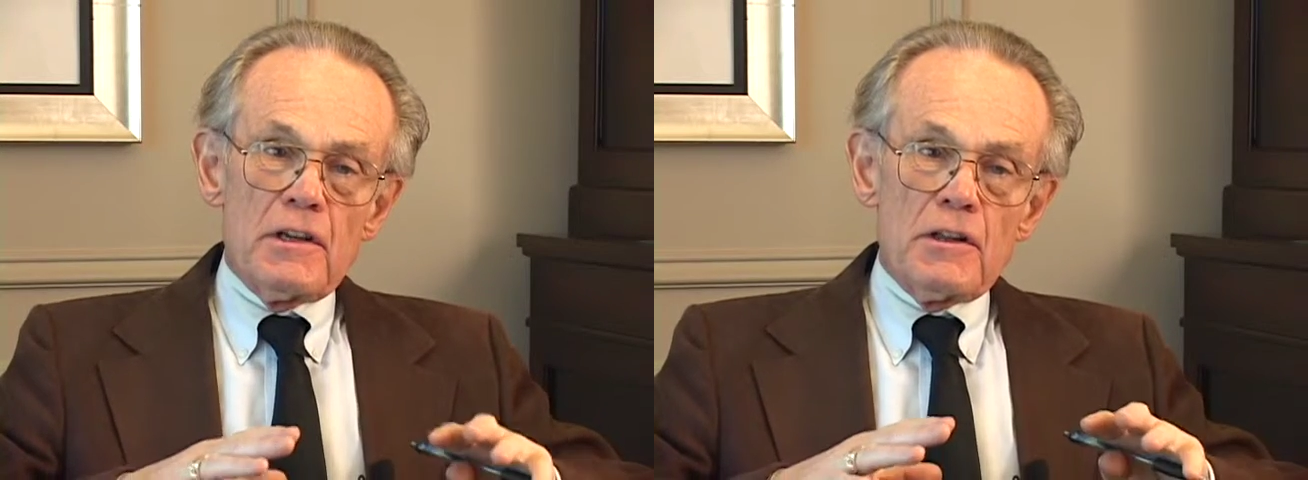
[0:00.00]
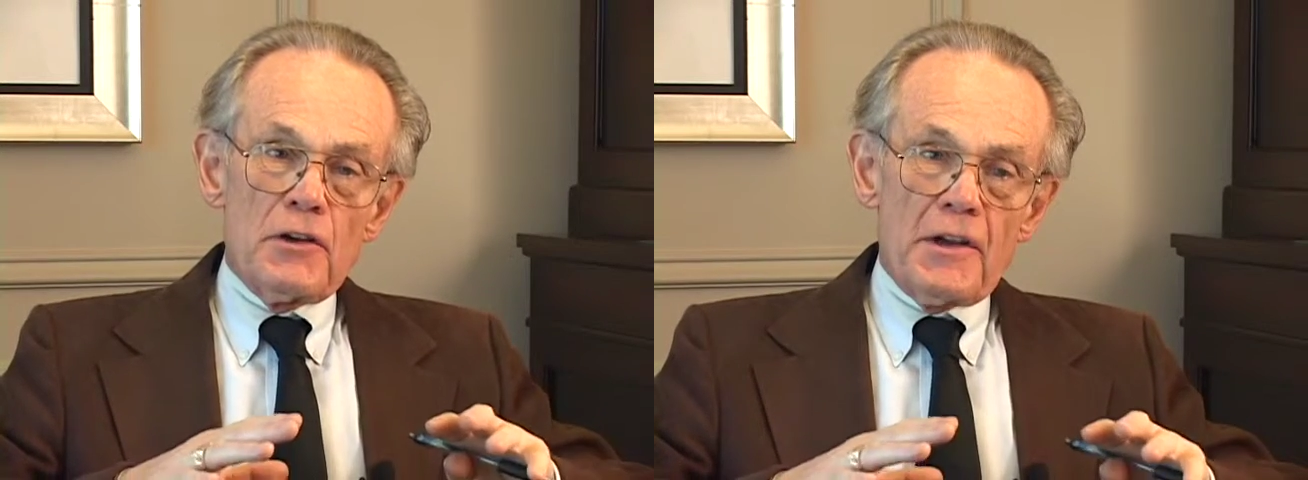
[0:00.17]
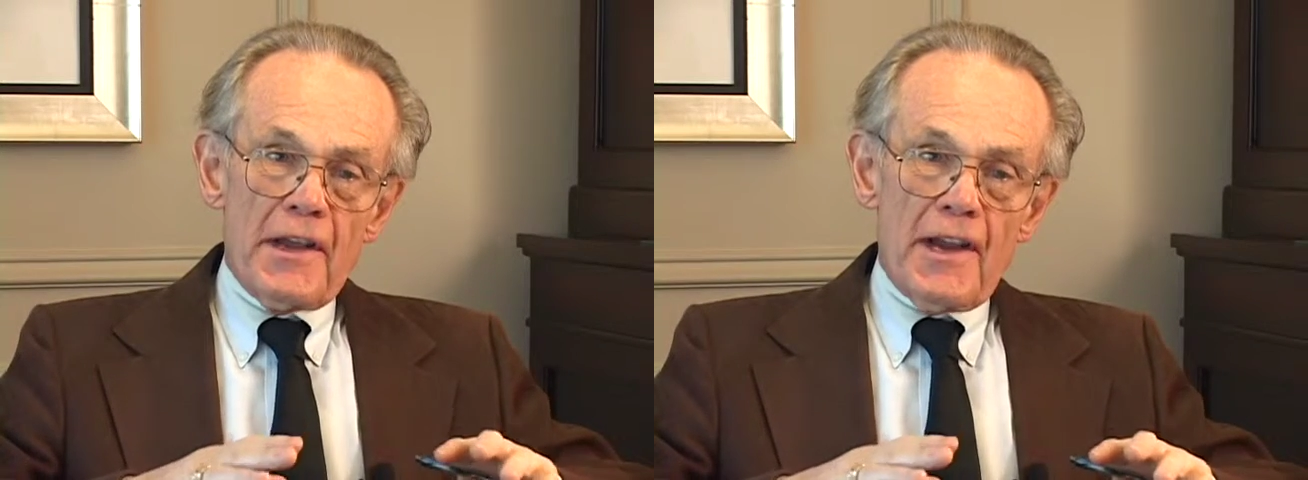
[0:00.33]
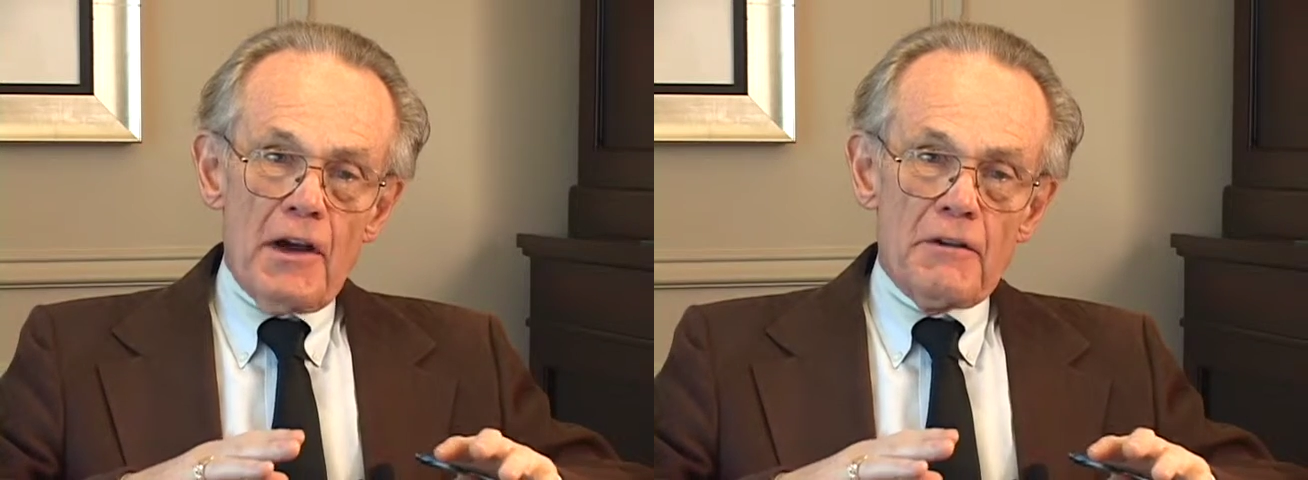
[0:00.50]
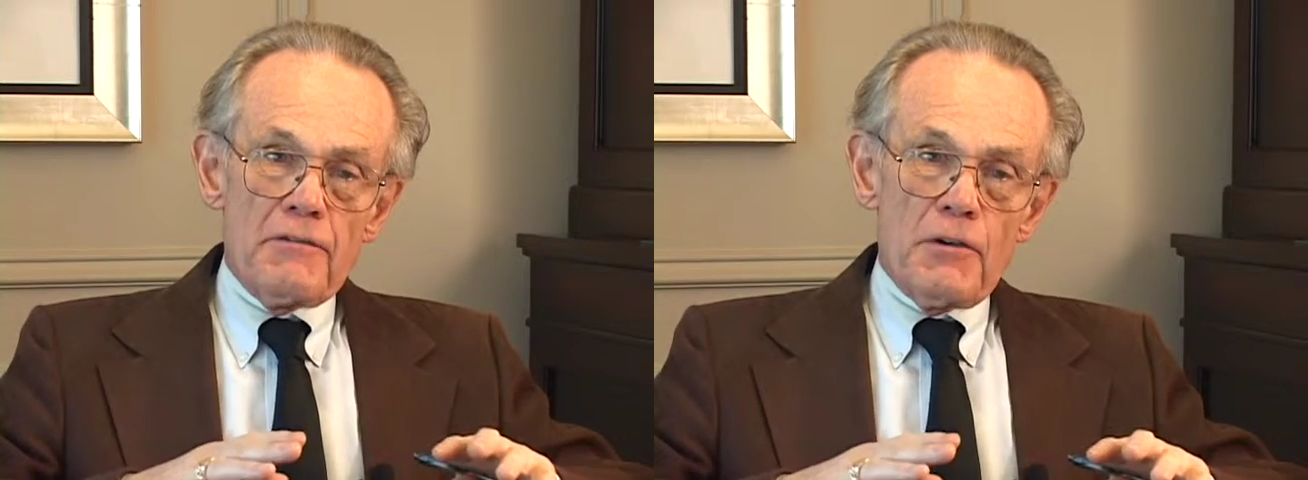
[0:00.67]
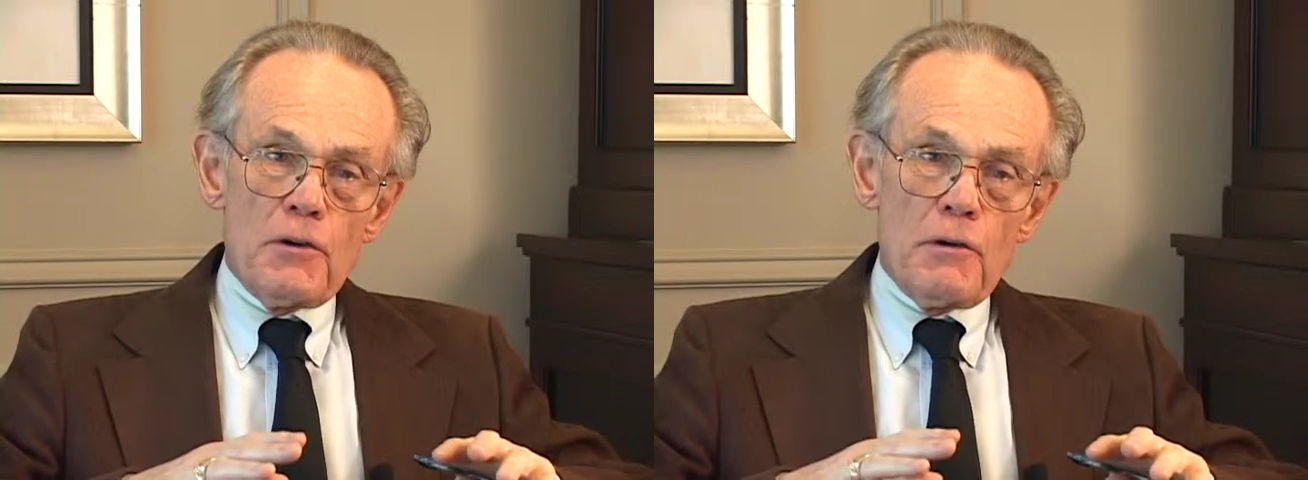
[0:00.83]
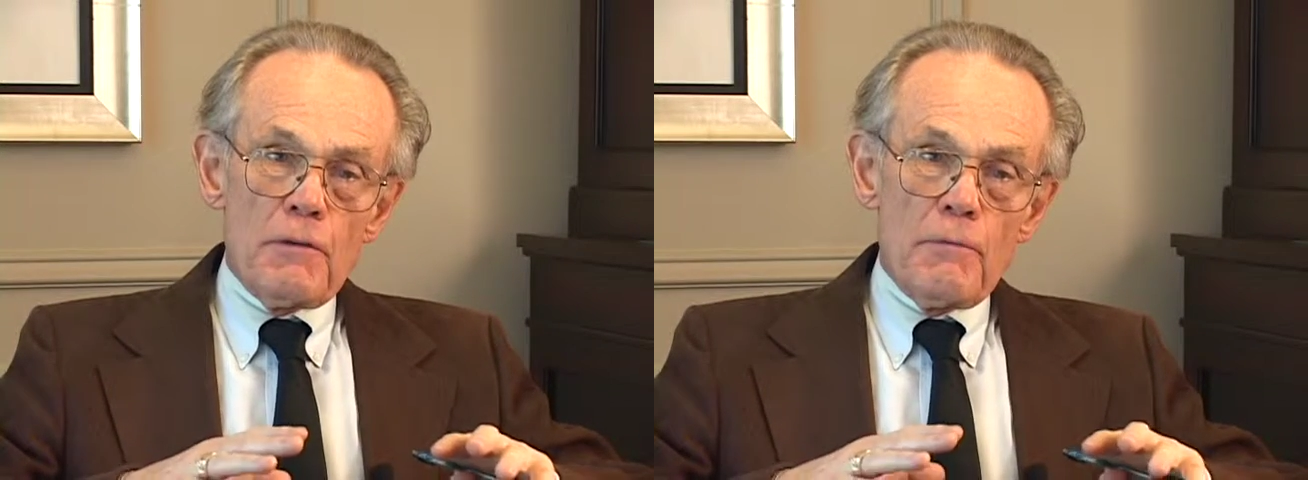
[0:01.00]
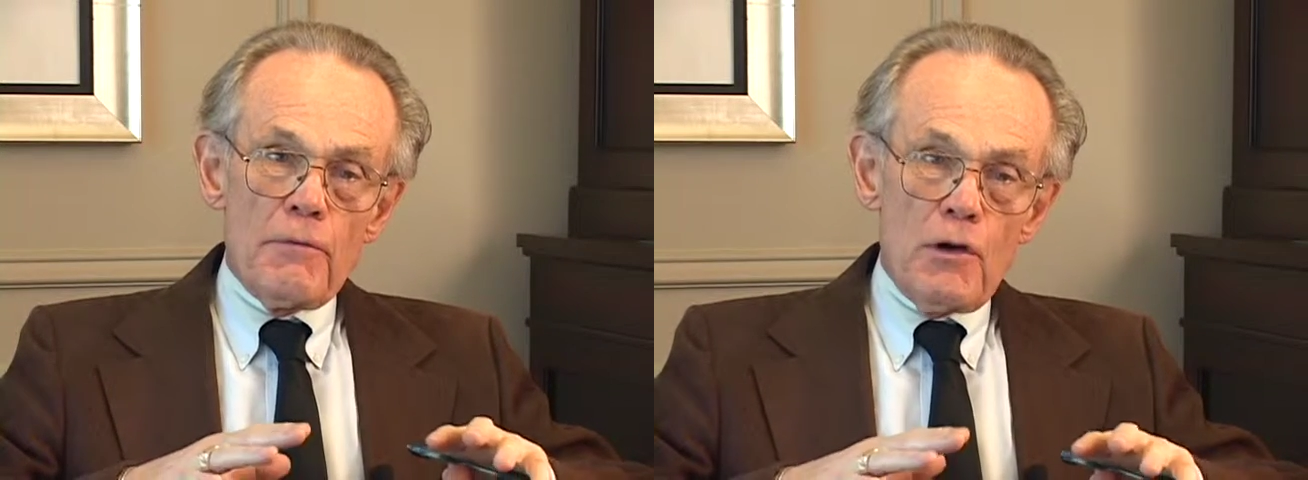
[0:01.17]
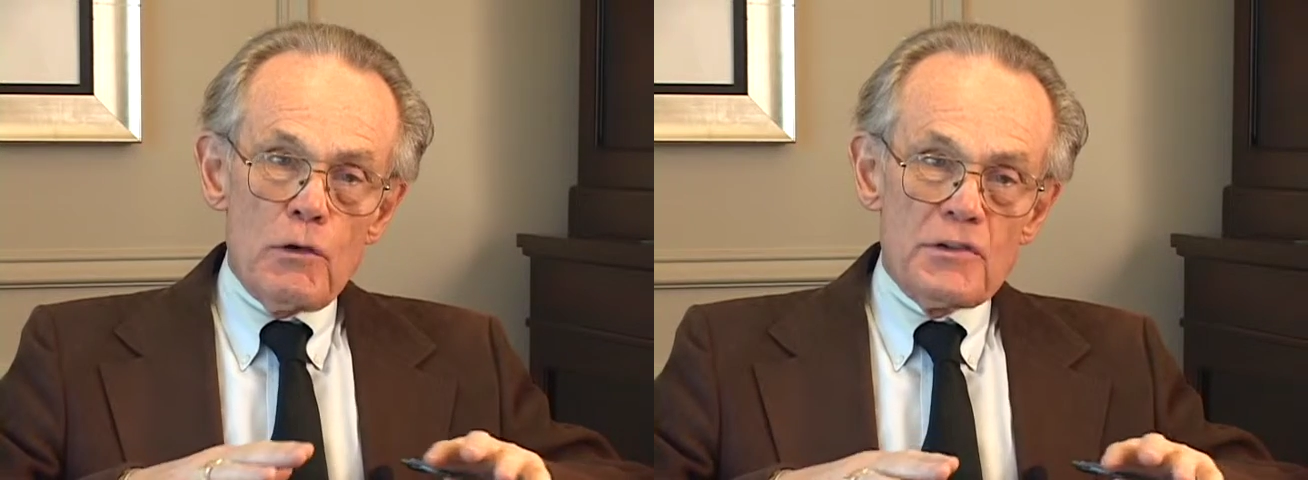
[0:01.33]
looking out for
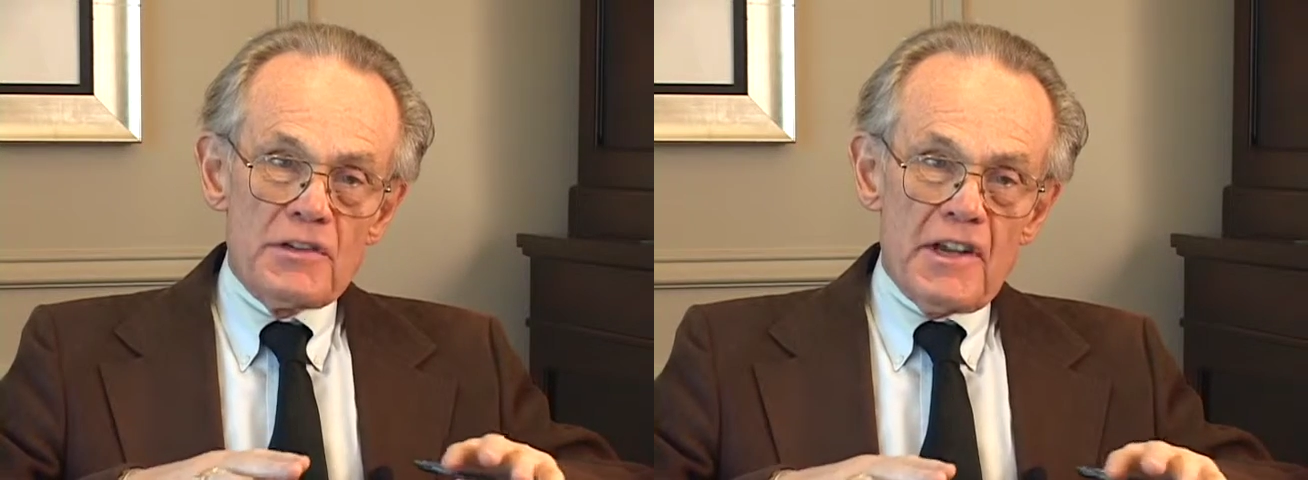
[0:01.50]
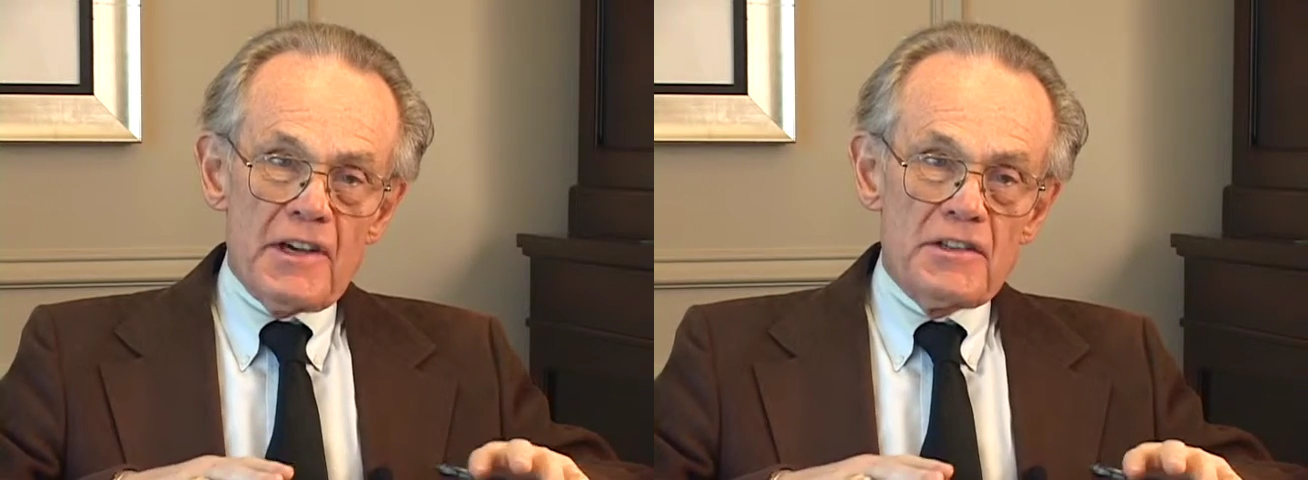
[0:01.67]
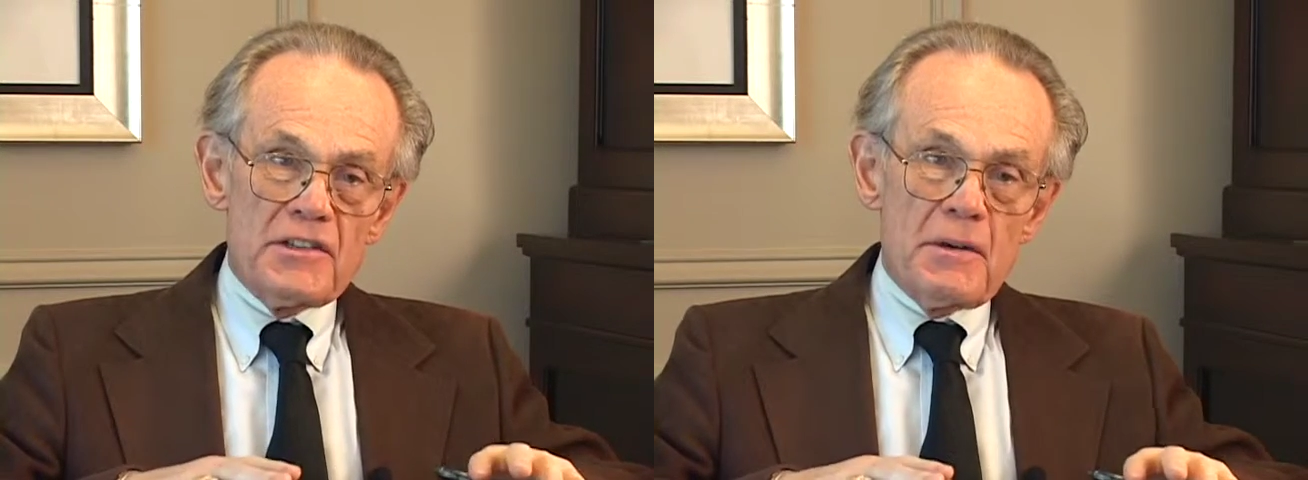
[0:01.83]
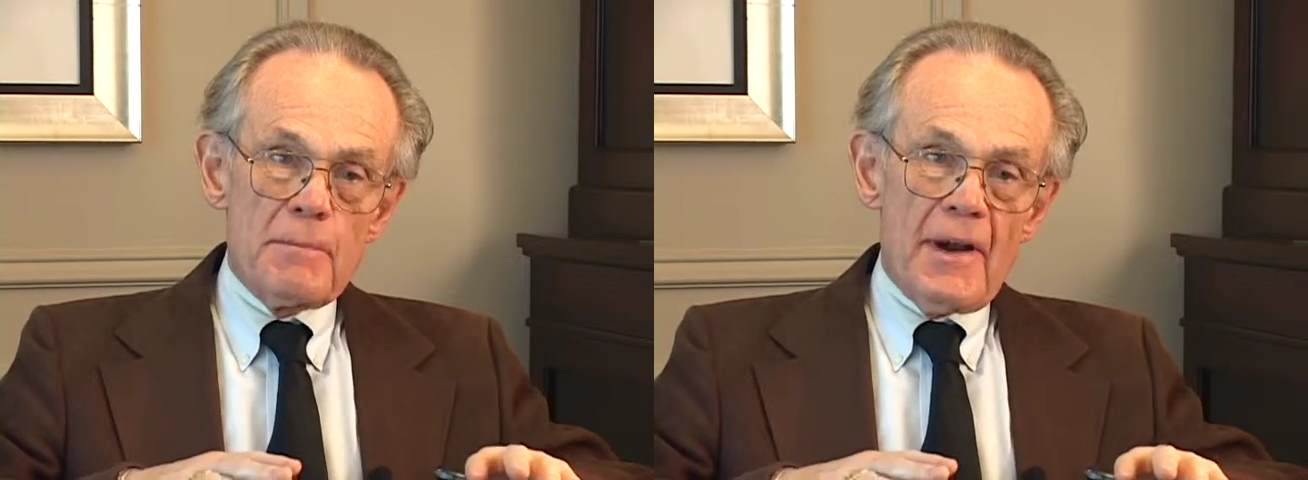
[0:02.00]
those things that